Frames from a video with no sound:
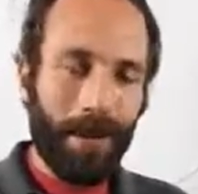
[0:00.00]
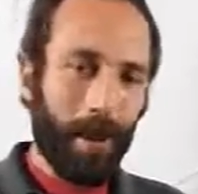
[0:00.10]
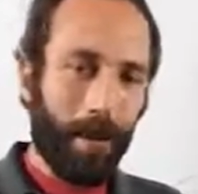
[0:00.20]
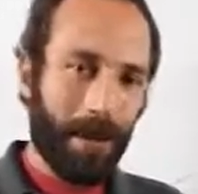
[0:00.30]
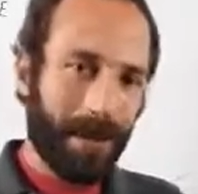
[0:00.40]

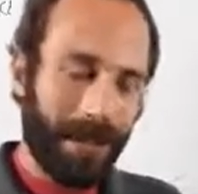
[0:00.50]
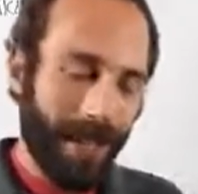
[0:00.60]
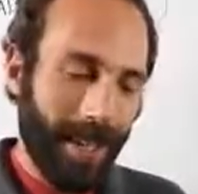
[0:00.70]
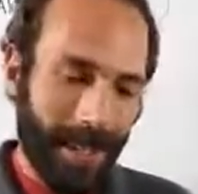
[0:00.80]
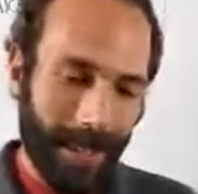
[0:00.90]
What we're
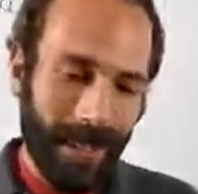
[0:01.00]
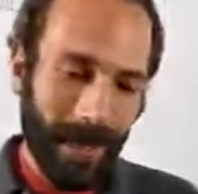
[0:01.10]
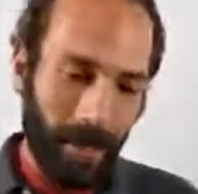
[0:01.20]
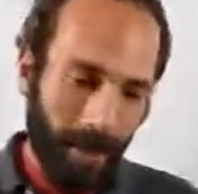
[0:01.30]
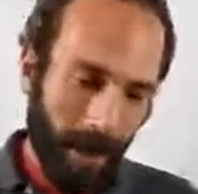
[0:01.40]

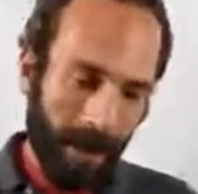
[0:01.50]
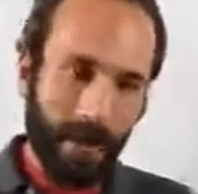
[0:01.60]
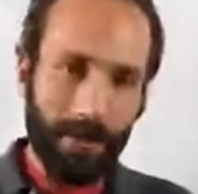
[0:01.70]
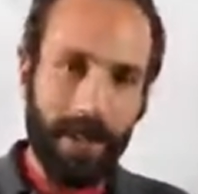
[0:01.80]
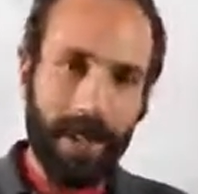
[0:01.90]
seeing in
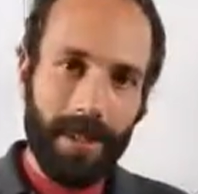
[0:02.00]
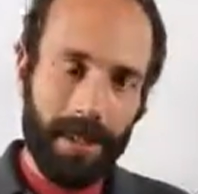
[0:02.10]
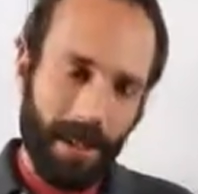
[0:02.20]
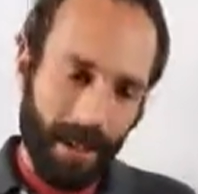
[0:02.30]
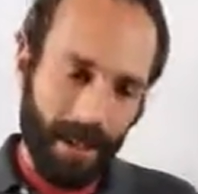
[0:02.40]
the phases